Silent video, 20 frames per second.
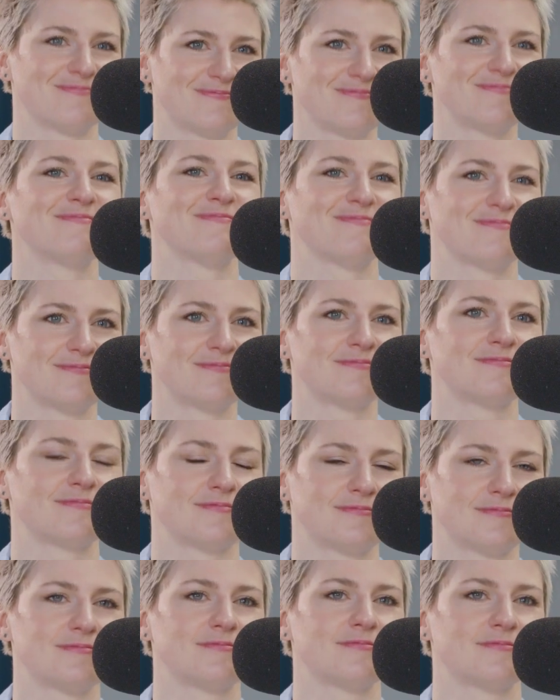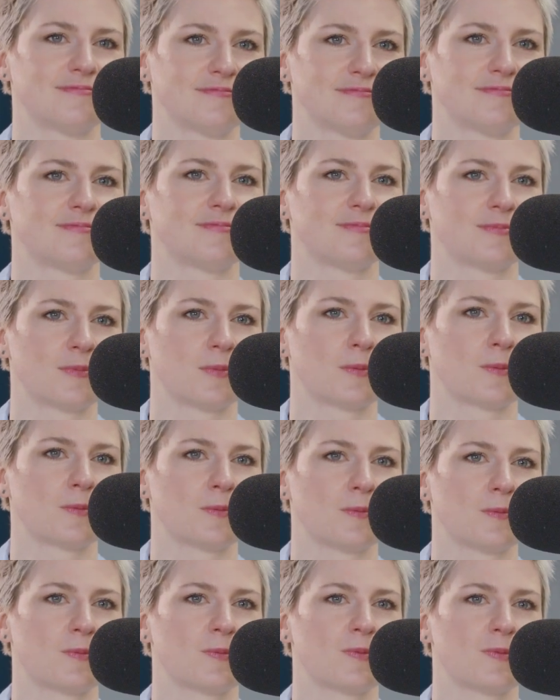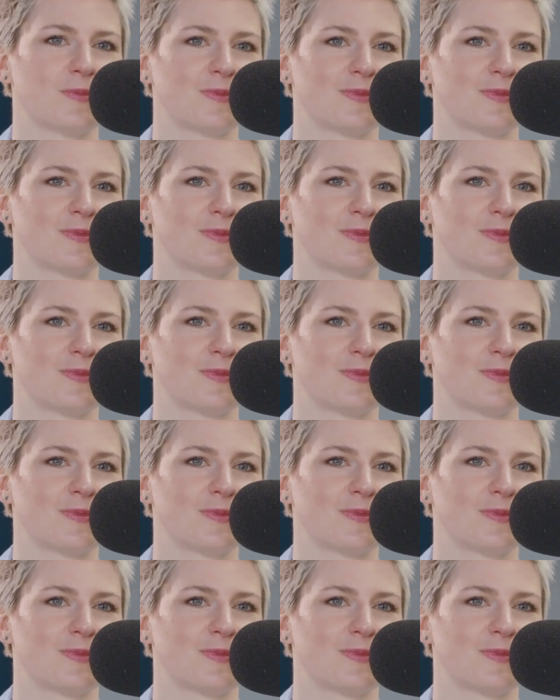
It's a very good scheme